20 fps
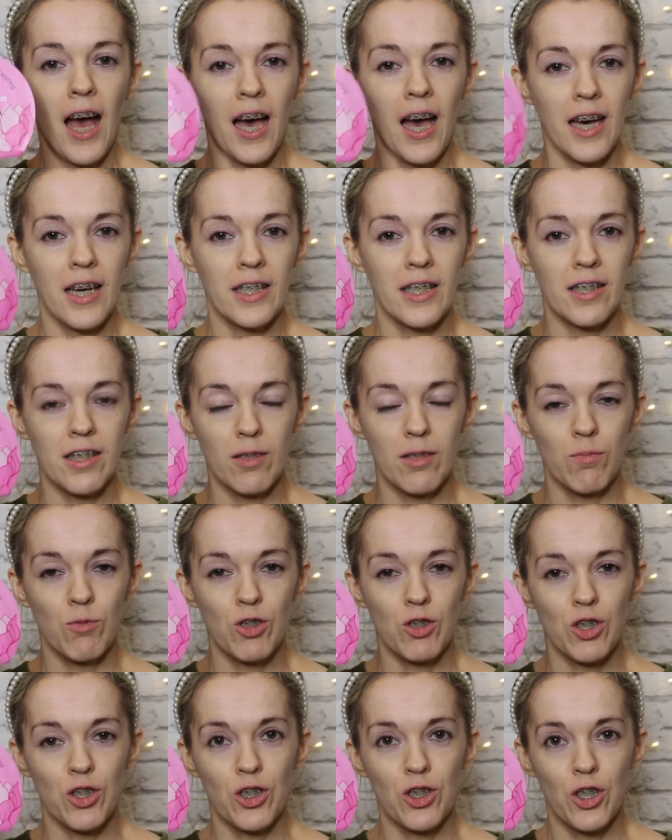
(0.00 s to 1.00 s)
And I'm
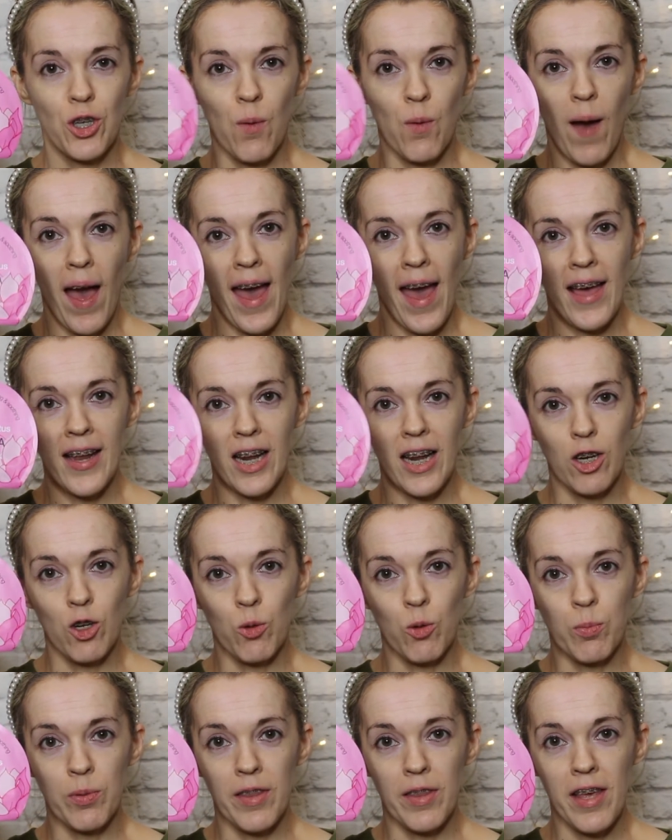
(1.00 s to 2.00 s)
just going to go ahead and
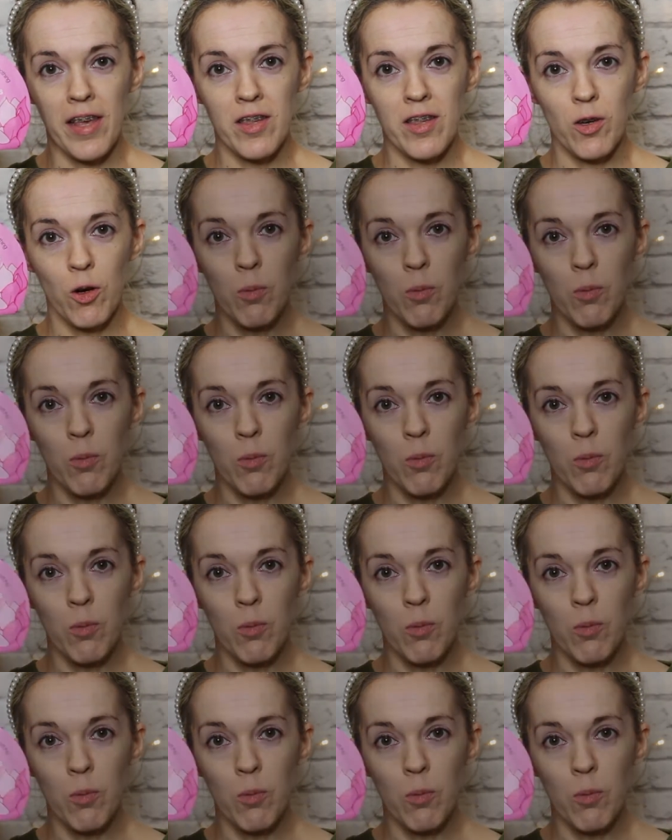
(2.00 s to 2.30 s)
open this